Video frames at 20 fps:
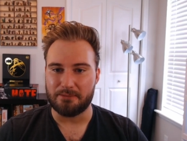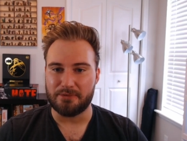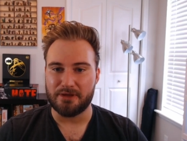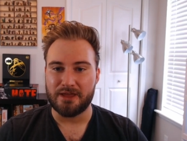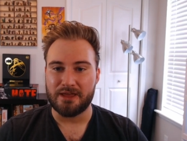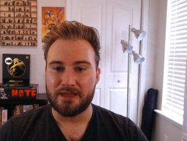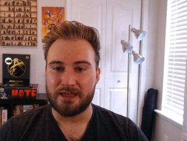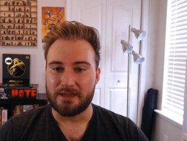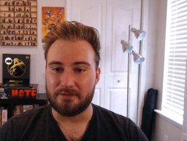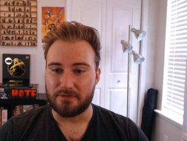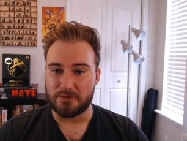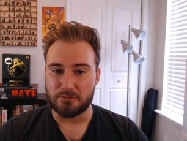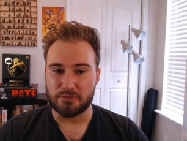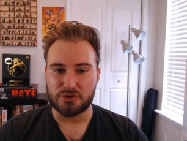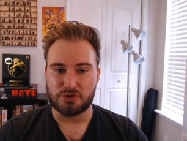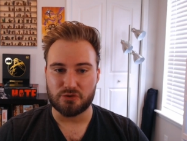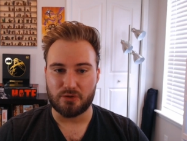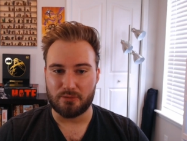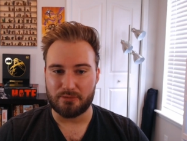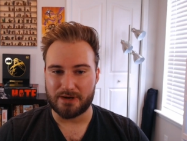If you
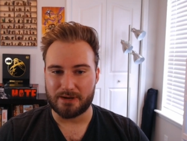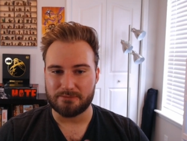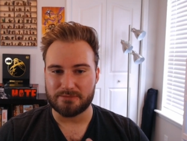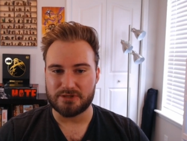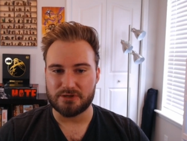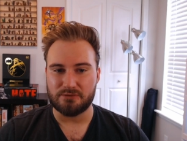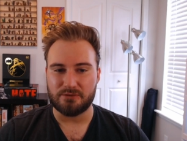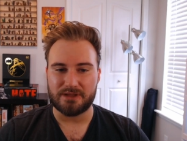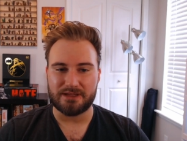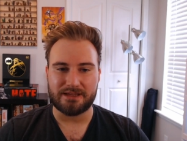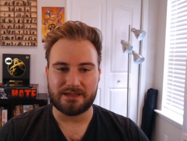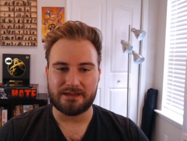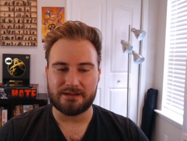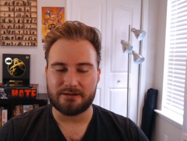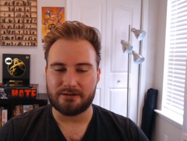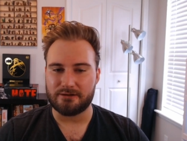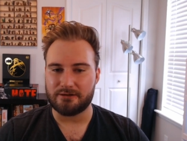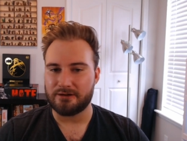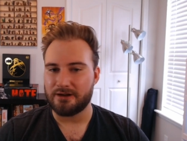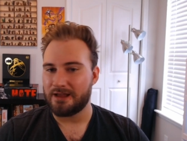enjoy what I'm doing
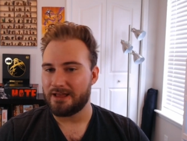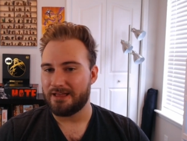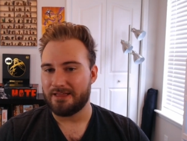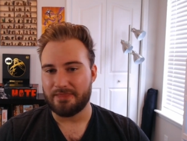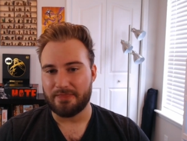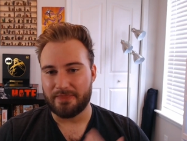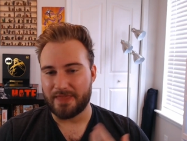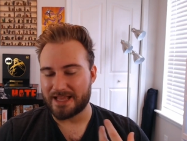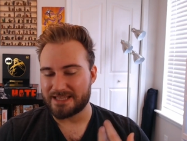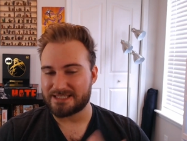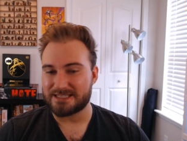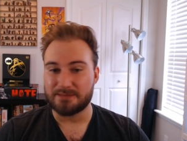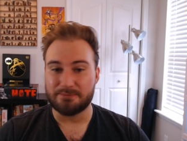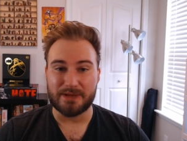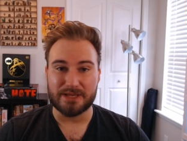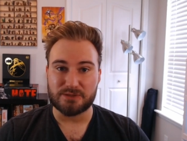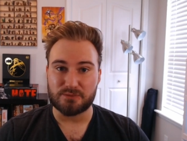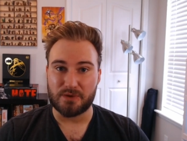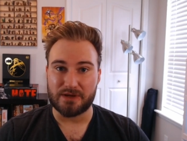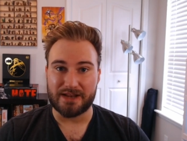here, that's the best
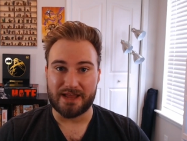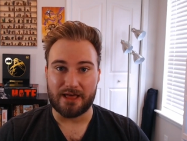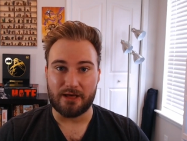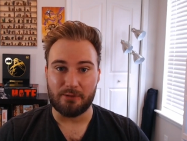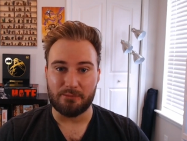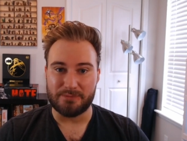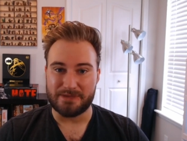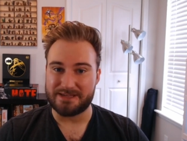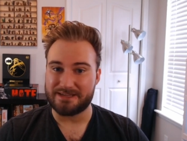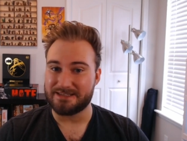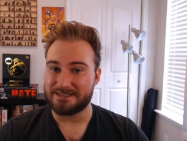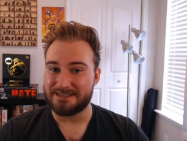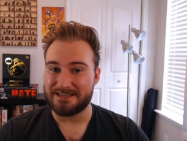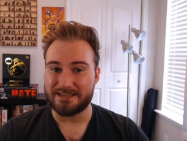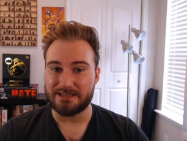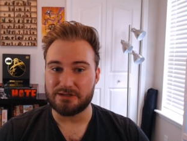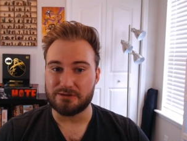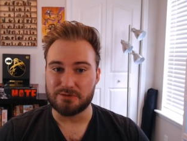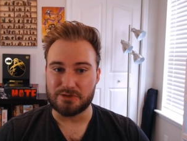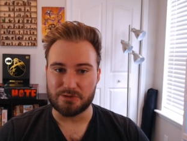way to help me
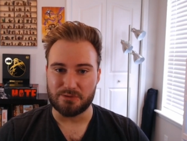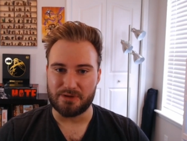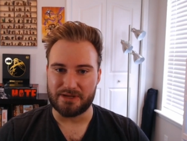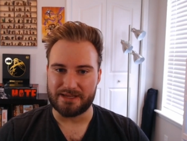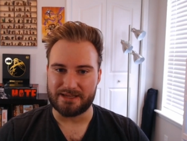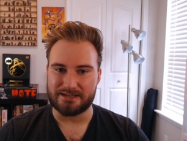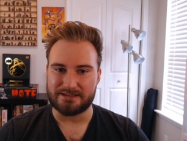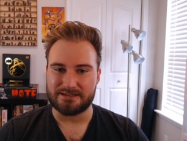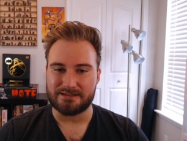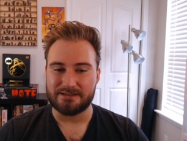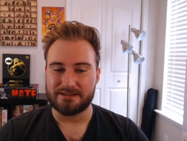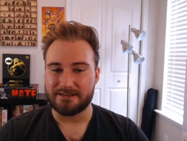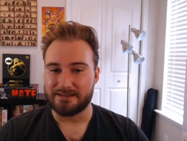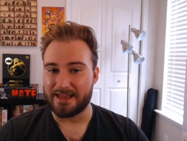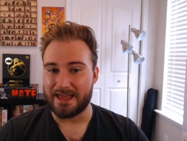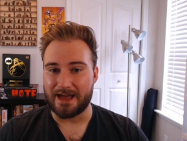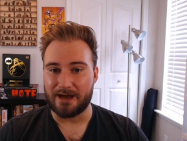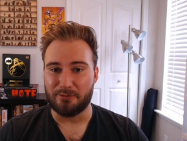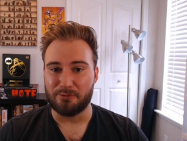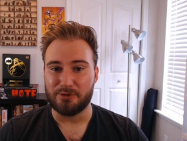continue doing it.
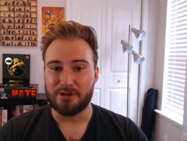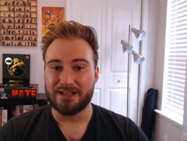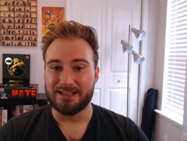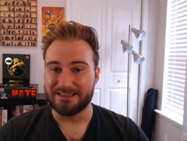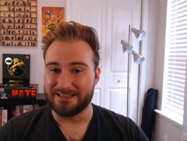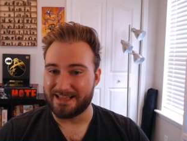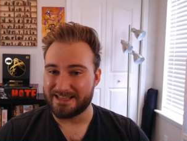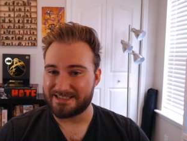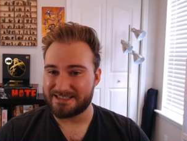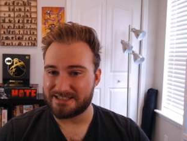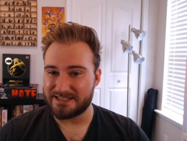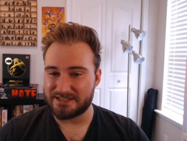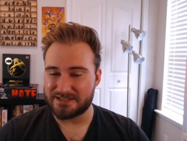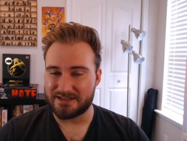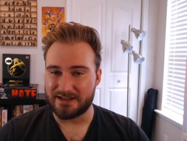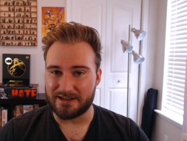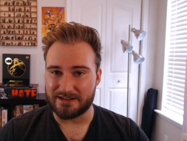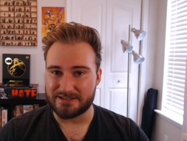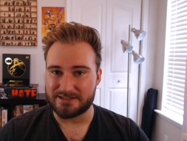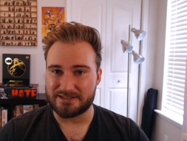Now, let's
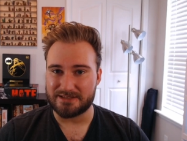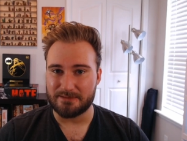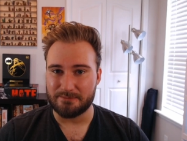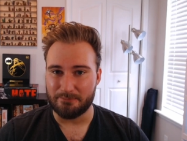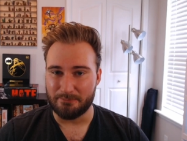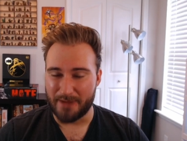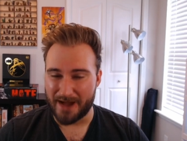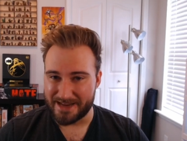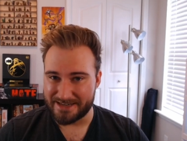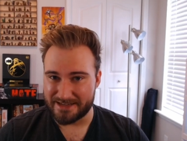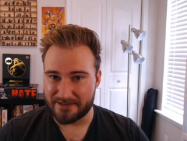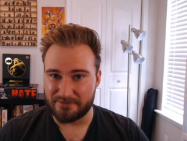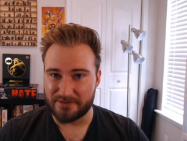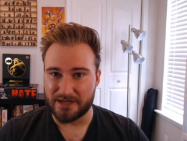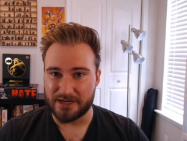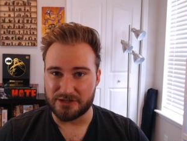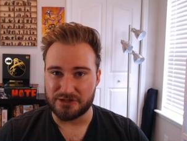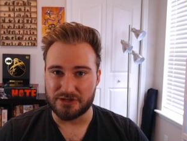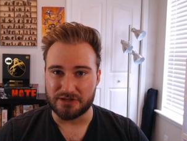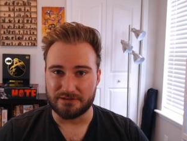discuss my
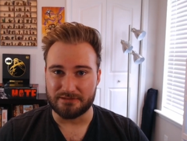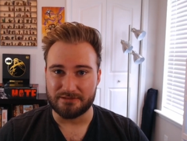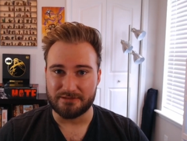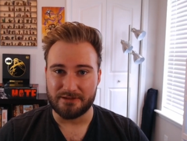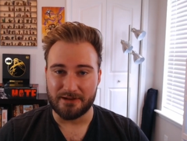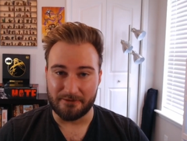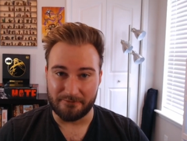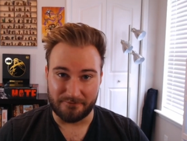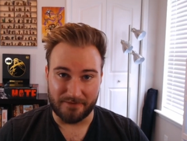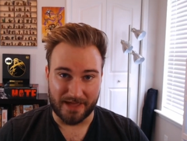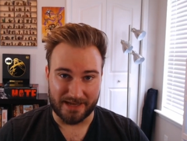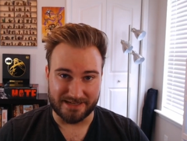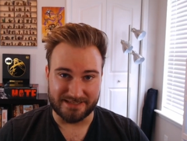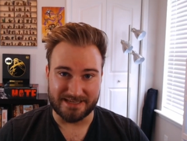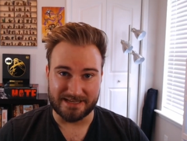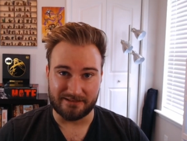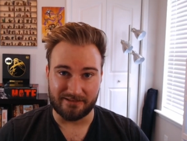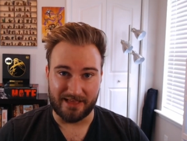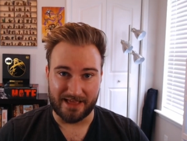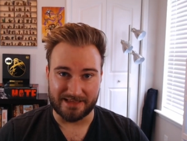definition of fantasy
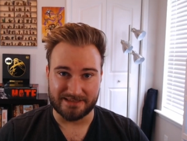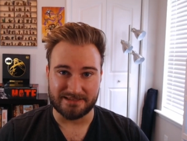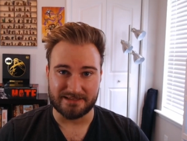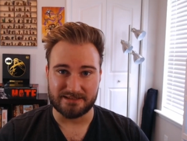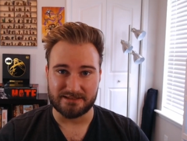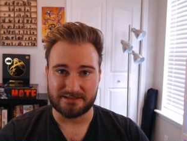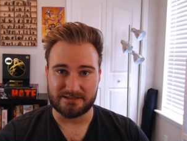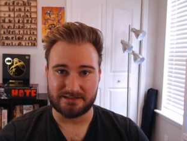classes.